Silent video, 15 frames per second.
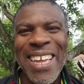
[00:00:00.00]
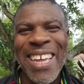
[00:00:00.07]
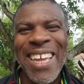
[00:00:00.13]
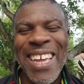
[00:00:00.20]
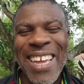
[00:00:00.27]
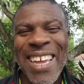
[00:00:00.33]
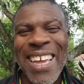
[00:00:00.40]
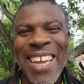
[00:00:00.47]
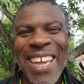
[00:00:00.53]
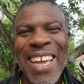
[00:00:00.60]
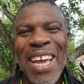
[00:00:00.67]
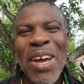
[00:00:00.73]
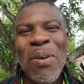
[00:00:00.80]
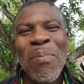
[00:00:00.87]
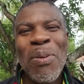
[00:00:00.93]

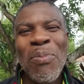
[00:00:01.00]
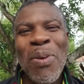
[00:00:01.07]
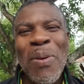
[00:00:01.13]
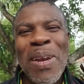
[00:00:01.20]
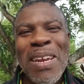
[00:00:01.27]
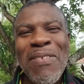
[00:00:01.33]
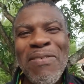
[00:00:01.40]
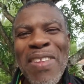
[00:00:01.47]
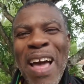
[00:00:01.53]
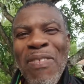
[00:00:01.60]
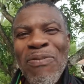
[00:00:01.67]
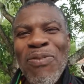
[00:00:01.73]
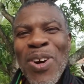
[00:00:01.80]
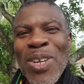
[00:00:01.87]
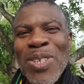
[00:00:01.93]
but we will leave
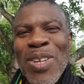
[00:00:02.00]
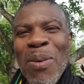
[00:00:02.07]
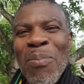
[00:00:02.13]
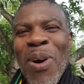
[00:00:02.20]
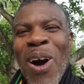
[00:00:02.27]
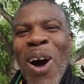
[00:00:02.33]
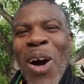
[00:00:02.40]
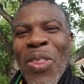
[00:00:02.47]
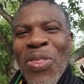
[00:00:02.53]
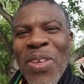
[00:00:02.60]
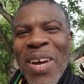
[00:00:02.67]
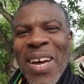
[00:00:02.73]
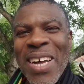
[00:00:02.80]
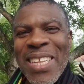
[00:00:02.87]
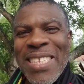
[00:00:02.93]
that for some
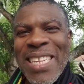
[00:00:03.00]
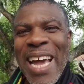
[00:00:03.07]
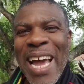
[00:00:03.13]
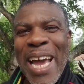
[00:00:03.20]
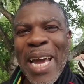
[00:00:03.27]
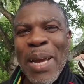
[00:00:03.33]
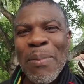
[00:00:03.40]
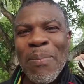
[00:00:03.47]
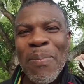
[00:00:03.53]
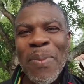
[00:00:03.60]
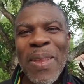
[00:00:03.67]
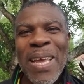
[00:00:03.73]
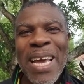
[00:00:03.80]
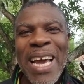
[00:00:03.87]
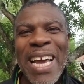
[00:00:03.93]
other time.
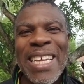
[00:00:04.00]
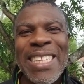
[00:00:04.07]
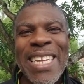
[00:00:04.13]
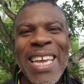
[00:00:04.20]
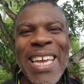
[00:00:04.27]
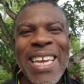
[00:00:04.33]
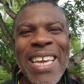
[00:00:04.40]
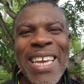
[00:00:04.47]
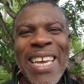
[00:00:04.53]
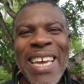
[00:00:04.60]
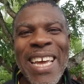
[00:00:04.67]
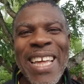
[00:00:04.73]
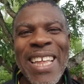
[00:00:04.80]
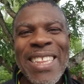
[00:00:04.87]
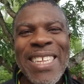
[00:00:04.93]
I think
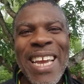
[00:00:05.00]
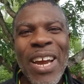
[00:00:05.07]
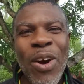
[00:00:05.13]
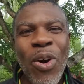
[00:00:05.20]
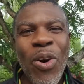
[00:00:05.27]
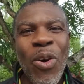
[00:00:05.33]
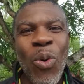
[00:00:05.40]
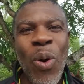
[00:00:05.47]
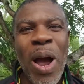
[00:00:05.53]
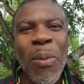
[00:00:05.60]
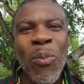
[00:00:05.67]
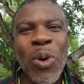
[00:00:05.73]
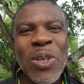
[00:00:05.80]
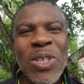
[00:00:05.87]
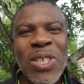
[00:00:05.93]

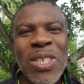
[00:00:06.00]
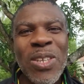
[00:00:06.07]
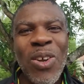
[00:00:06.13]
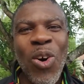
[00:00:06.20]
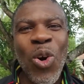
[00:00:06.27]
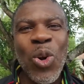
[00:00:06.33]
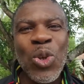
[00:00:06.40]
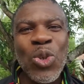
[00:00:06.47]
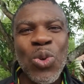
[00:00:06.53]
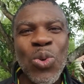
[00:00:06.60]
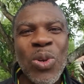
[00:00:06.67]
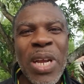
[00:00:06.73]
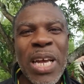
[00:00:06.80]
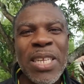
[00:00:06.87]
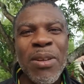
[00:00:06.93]
crab was also
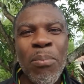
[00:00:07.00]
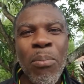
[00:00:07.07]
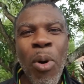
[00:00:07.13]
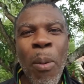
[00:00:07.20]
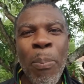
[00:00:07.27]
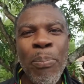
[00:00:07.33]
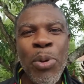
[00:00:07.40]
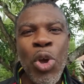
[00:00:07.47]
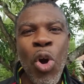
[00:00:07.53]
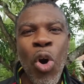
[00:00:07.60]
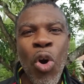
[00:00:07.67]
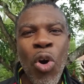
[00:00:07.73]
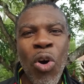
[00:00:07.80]
known as more pure.